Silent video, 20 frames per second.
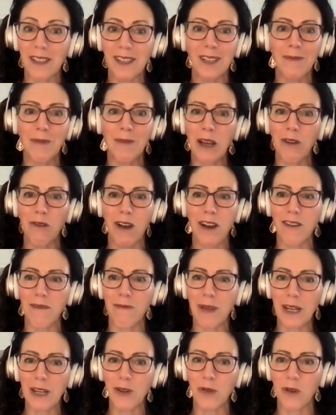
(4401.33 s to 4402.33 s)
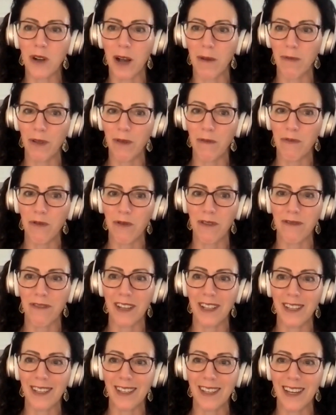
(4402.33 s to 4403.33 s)
It's been great. I've been to a couple of book
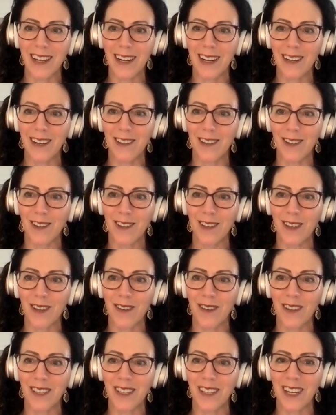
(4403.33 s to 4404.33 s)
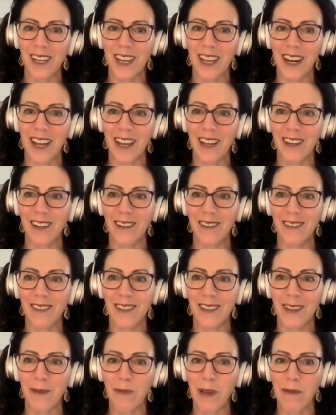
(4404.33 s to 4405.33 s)
events lately. It's just so nice to get out and
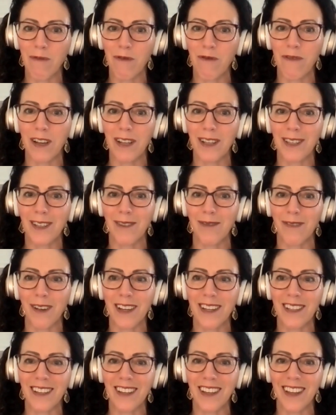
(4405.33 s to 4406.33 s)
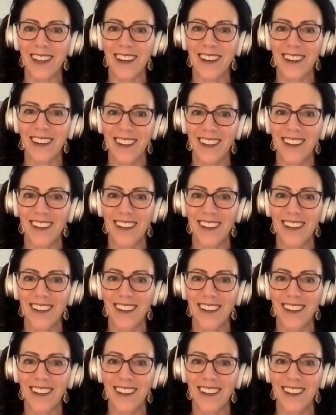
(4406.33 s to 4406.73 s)
see people face to face again.